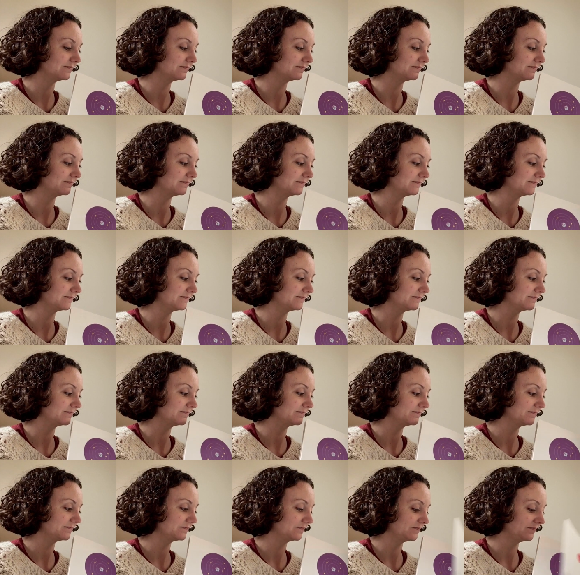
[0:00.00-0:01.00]

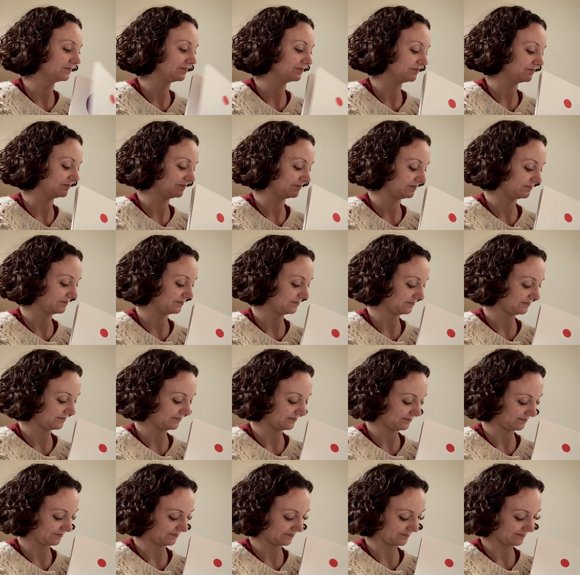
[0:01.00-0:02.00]

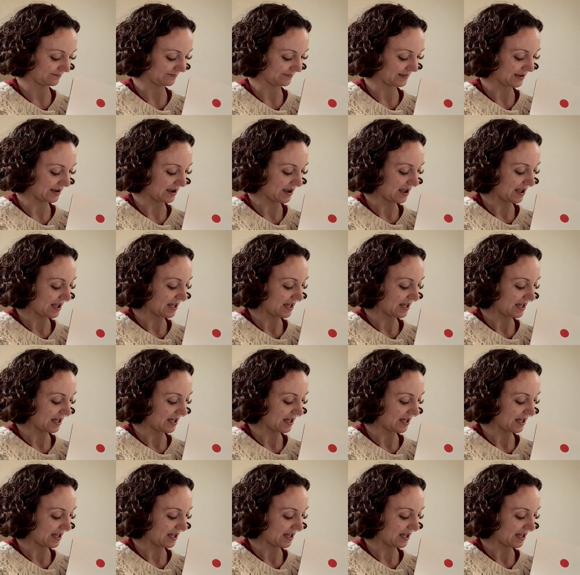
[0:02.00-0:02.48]
(silence)